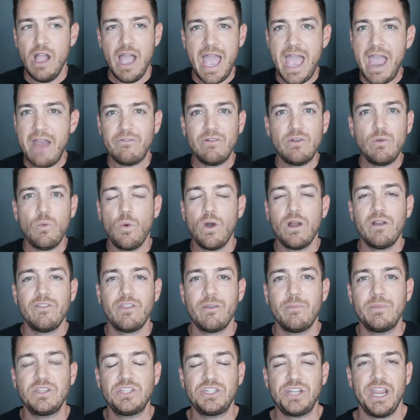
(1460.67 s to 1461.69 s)
every one of
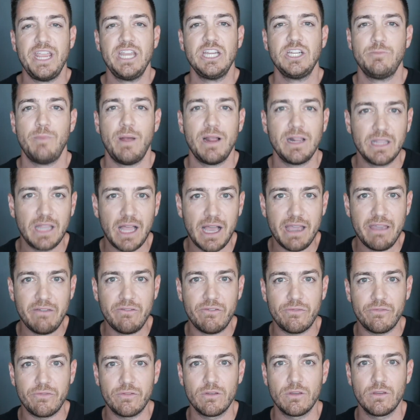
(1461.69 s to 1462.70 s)
them has changed my
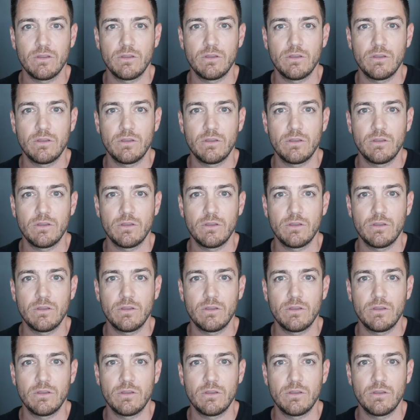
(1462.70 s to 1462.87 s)
life.